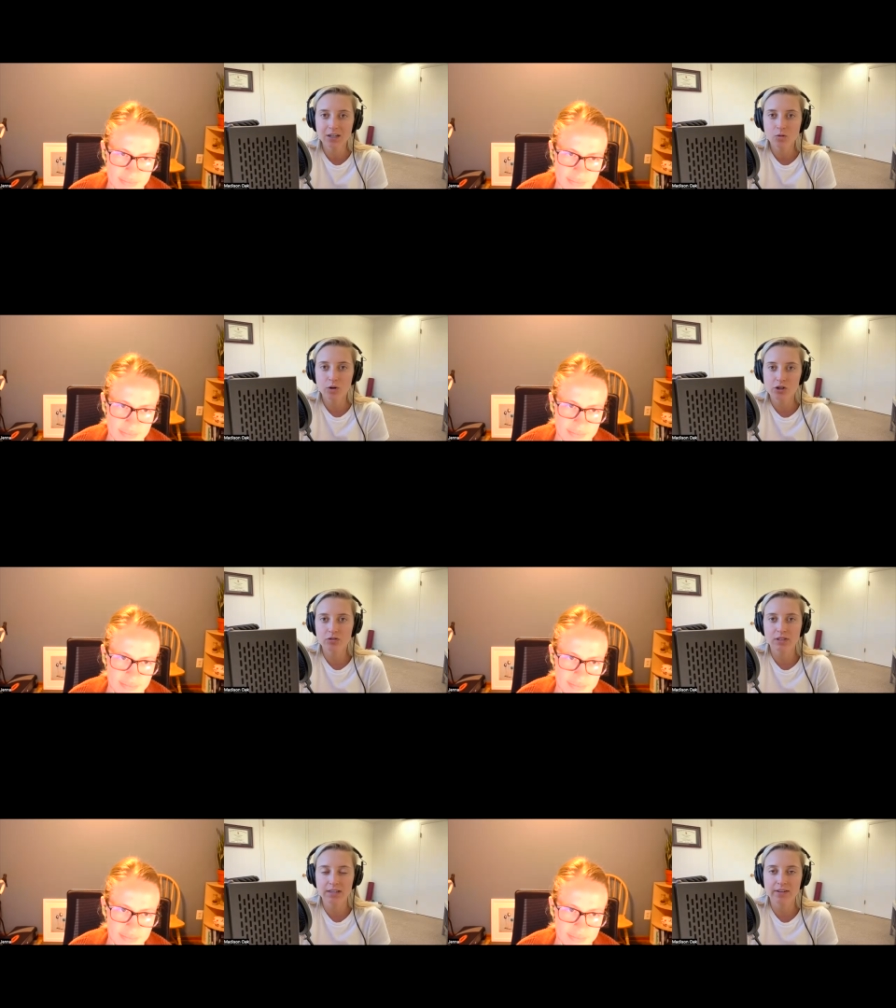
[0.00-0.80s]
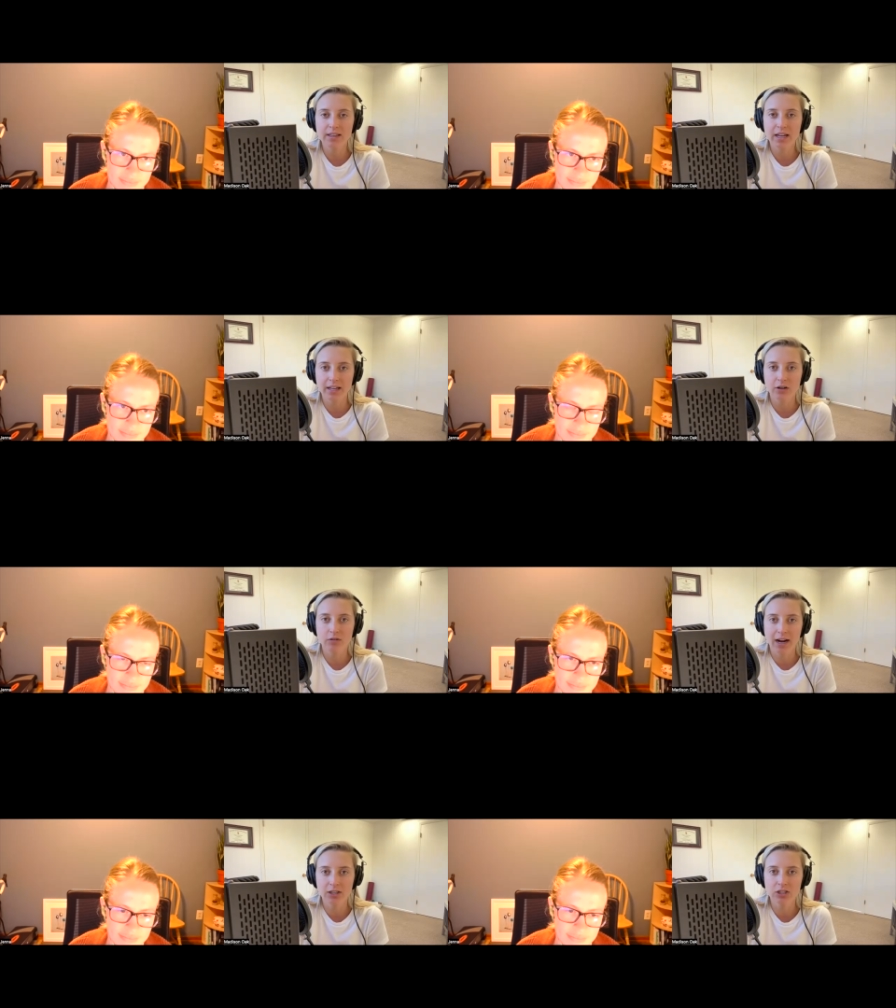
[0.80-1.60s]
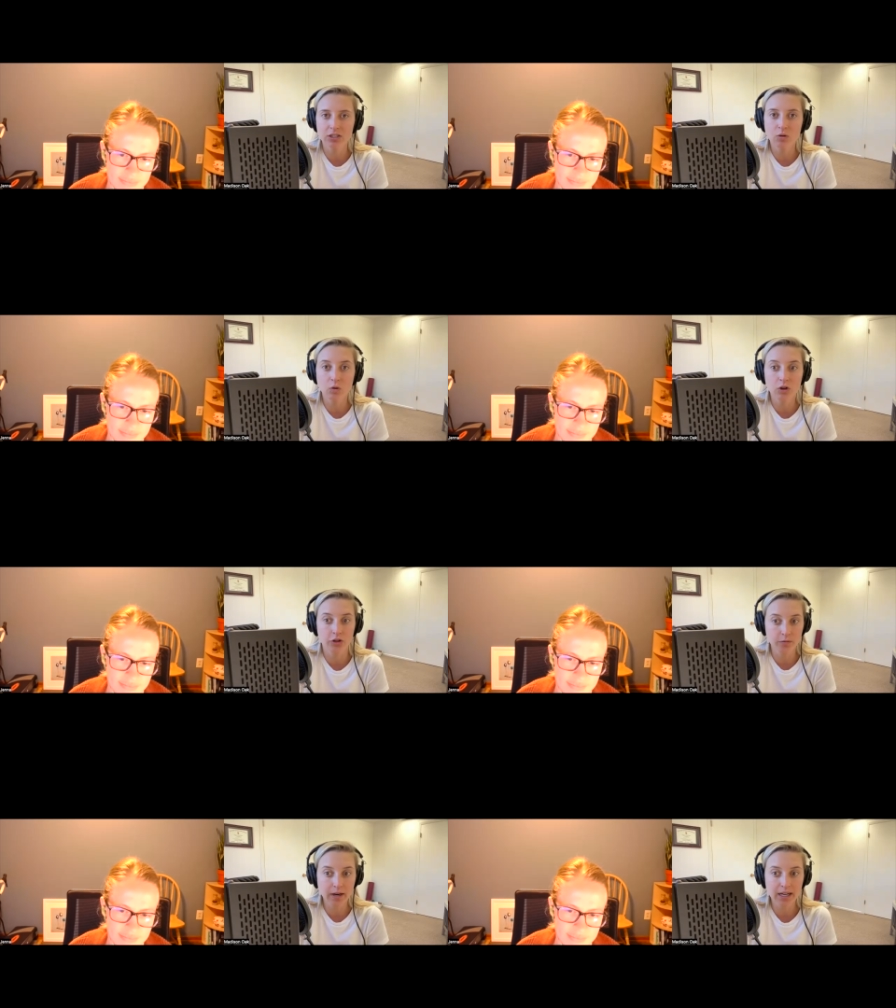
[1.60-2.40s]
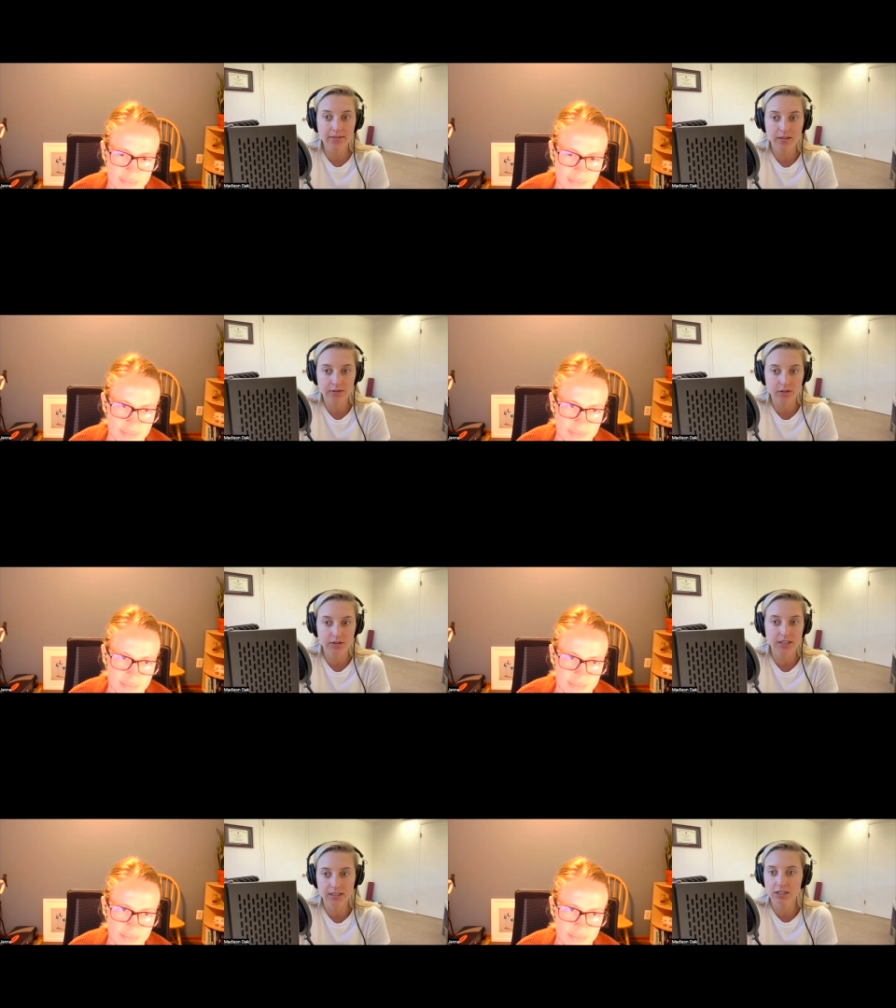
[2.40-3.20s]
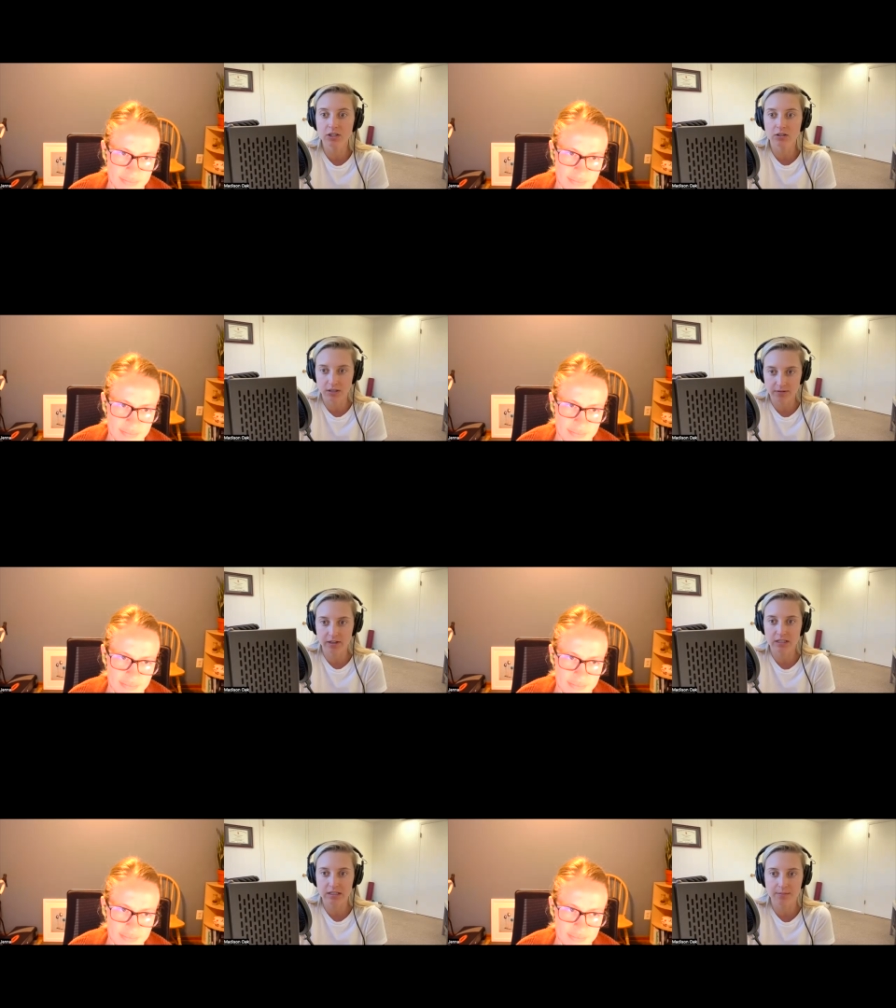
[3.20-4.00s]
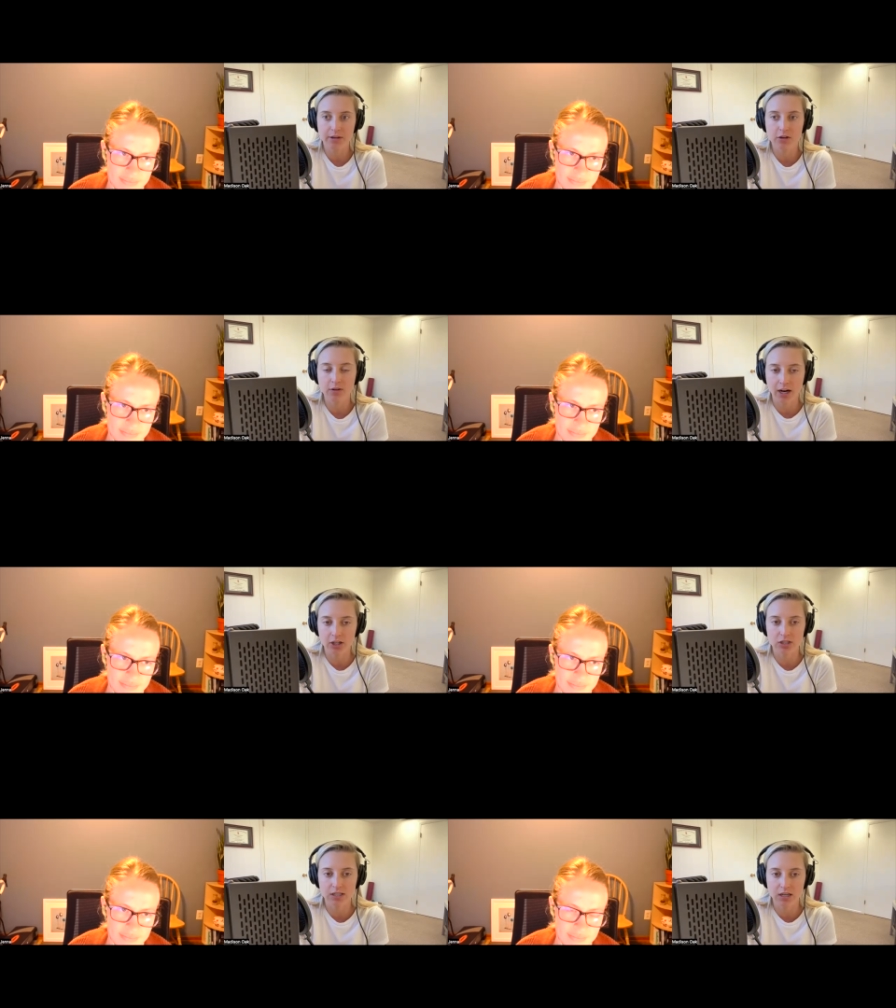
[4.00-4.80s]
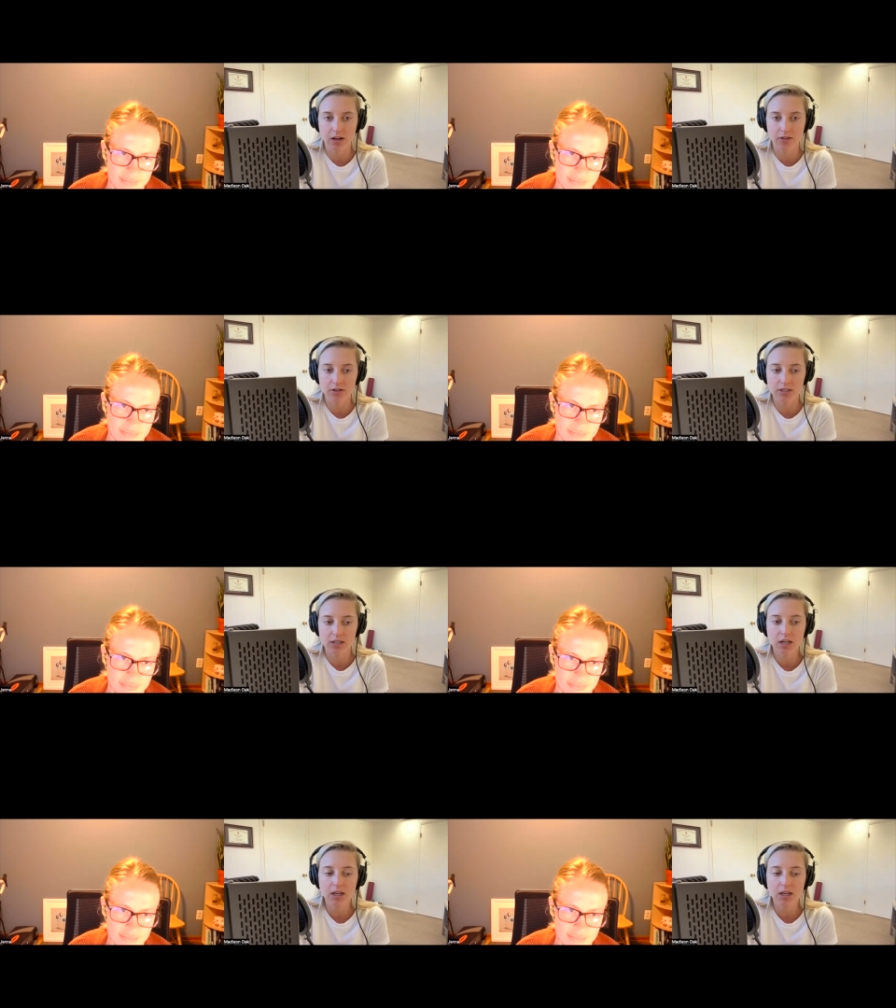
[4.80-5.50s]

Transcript: when you're leaving that interaction, or you might even feel dizzier leaving some interactions than others.